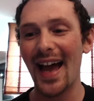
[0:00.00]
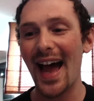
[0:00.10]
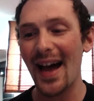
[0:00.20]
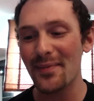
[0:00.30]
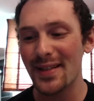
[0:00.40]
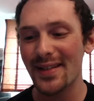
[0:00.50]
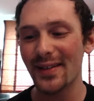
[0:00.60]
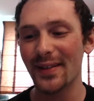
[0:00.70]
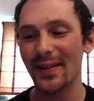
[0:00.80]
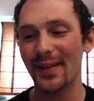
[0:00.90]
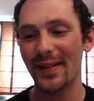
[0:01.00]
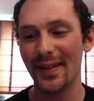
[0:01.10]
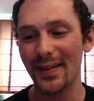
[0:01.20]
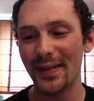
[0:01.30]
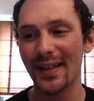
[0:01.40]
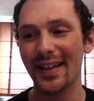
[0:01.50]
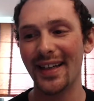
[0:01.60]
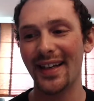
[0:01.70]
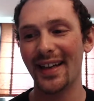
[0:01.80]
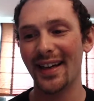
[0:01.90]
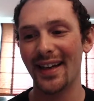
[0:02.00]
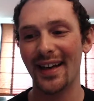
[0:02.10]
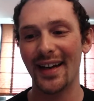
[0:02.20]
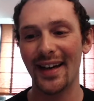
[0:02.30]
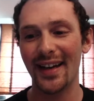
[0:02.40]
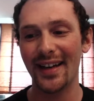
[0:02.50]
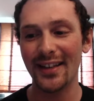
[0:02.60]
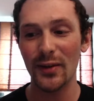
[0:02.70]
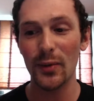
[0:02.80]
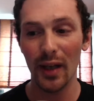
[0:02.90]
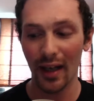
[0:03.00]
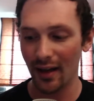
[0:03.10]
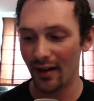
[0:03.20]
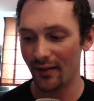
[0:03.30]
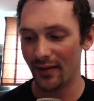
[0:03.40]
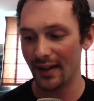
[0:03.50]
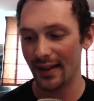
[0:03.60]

absolutely you will love.